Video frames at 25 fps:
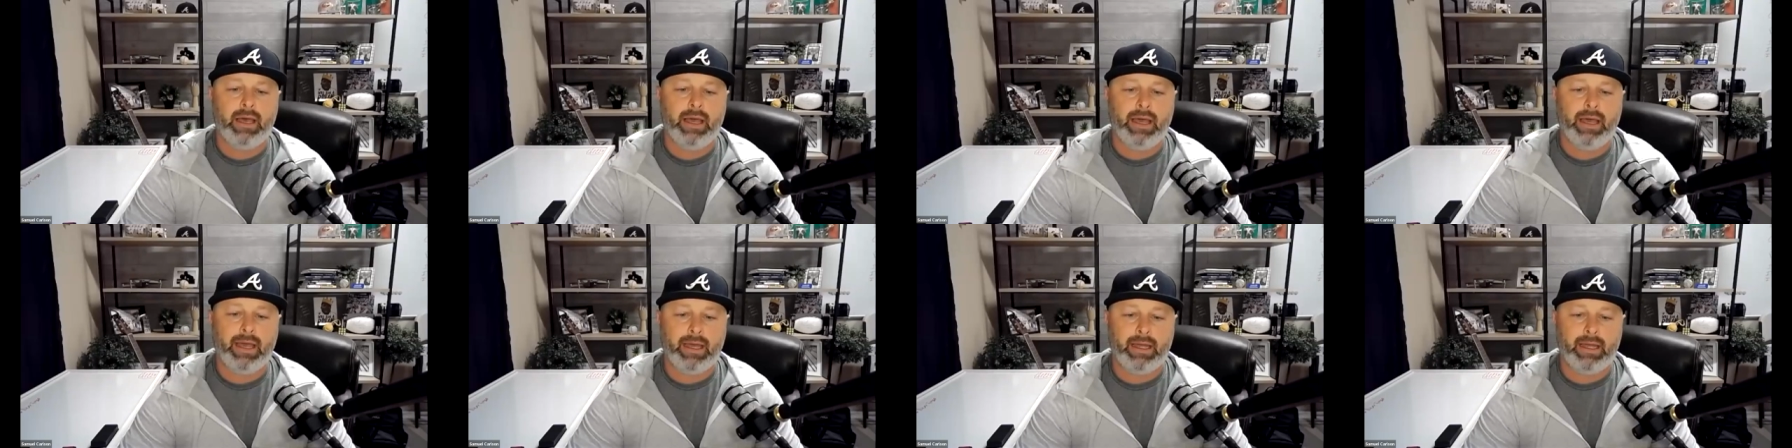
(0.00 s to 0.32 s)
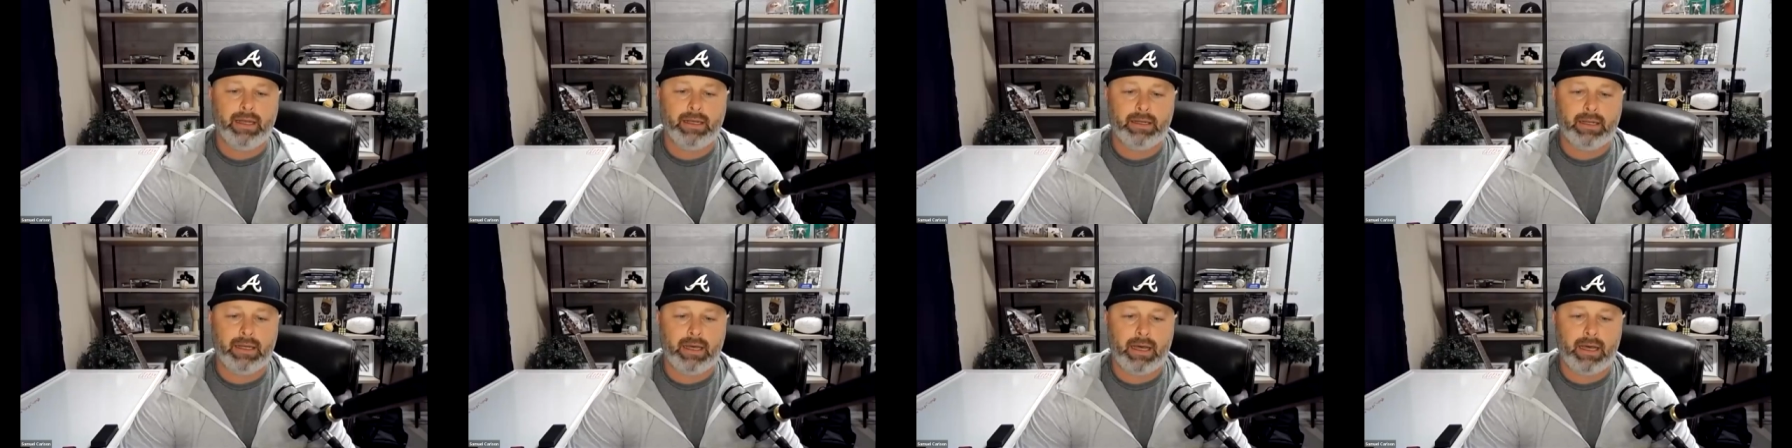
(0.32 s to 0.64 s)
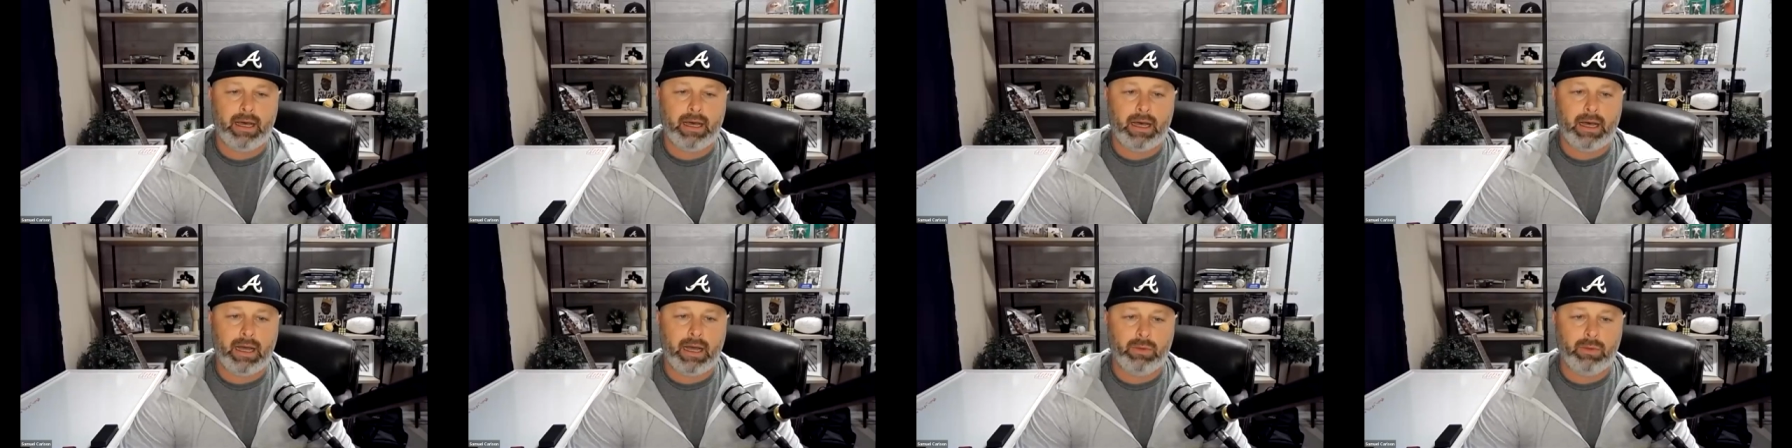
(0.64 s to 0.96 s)
and
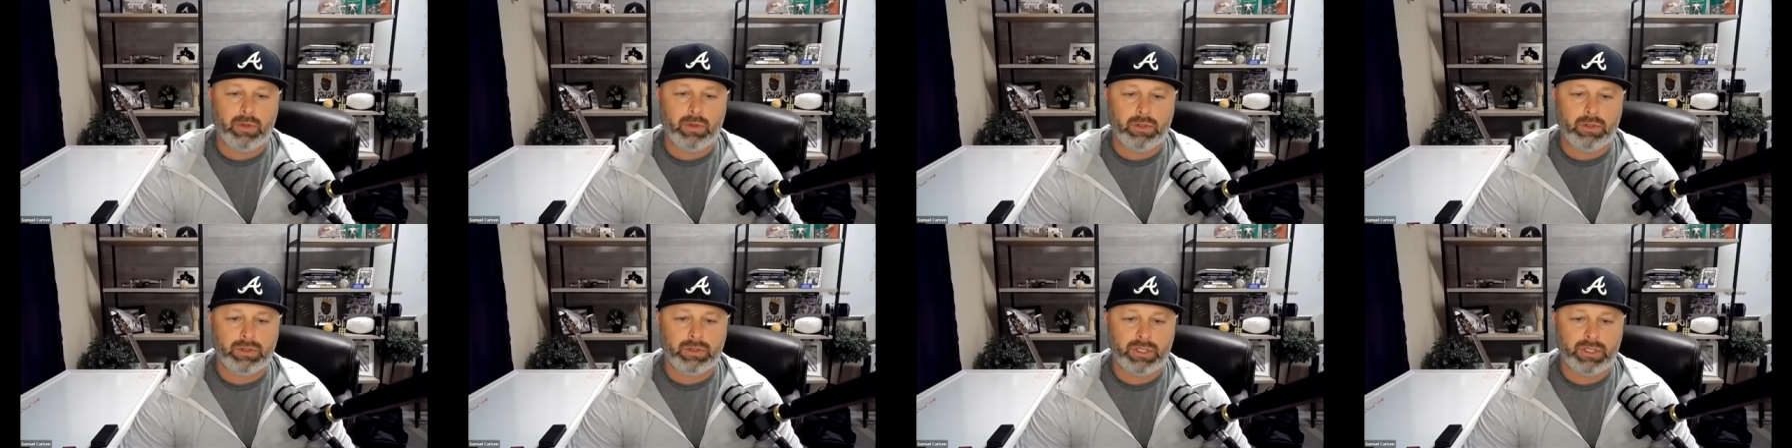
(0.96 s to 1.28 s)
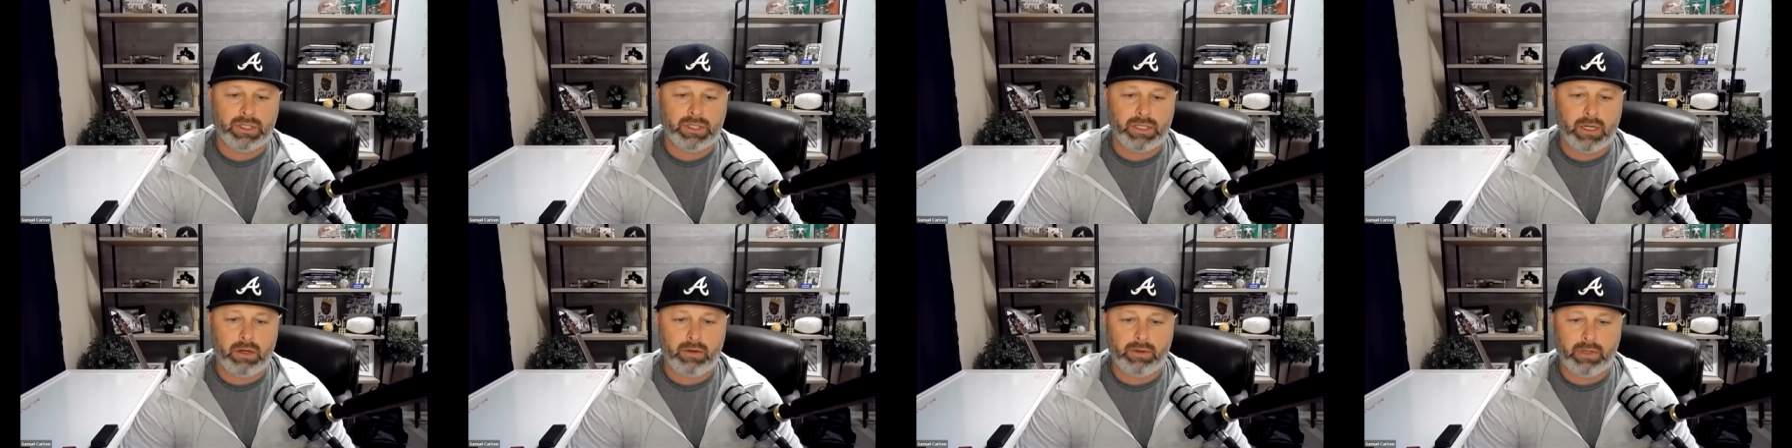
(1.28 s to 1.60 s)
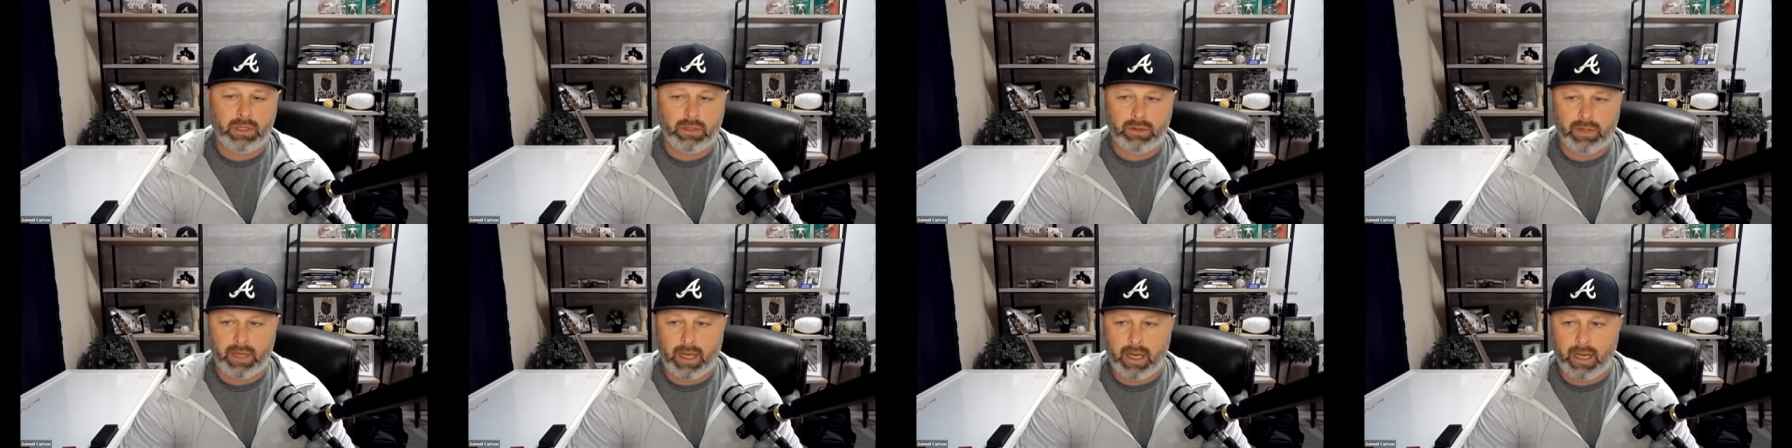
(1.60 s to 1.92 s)
I will show
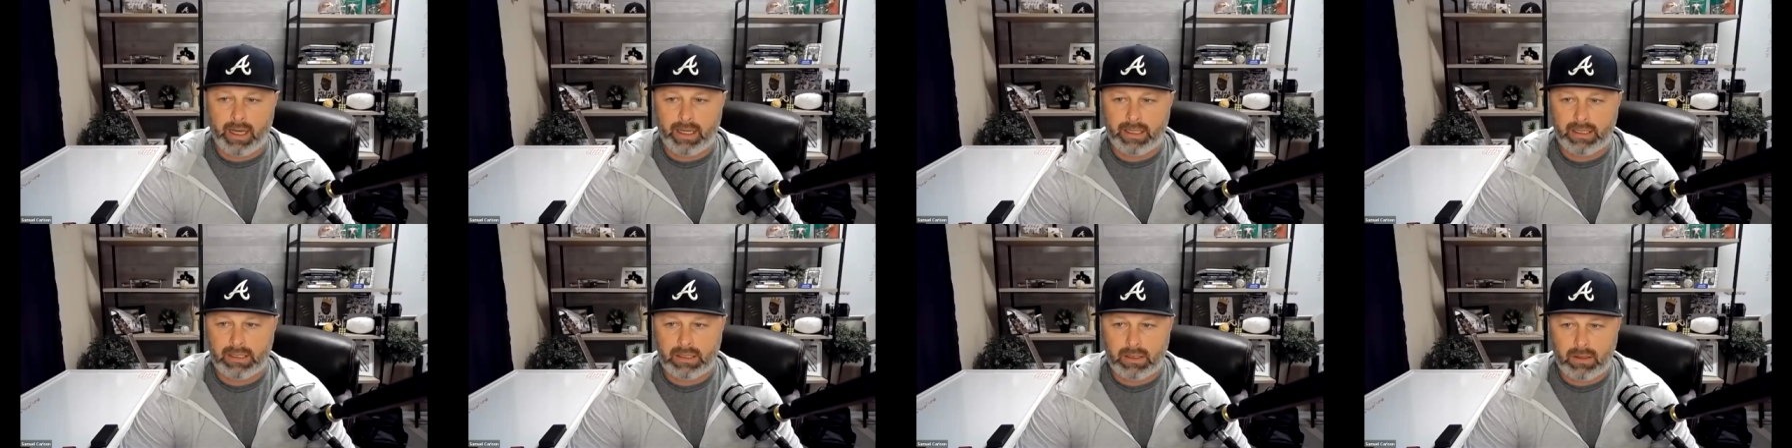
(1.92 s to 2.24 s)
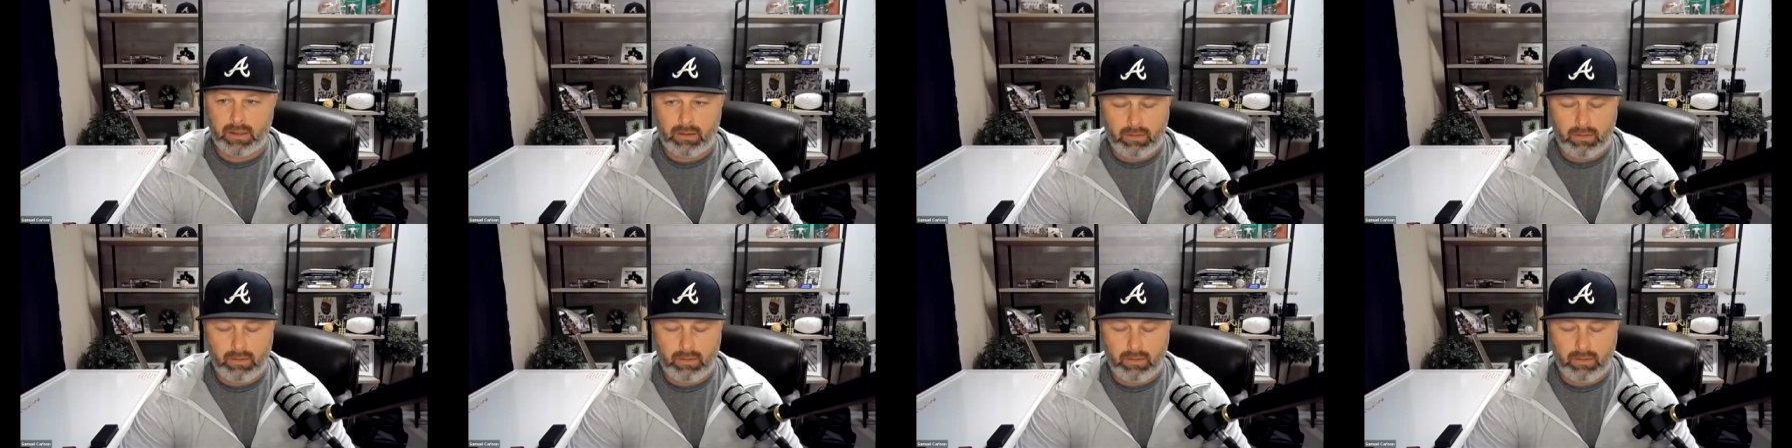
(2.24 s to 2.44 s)
you guys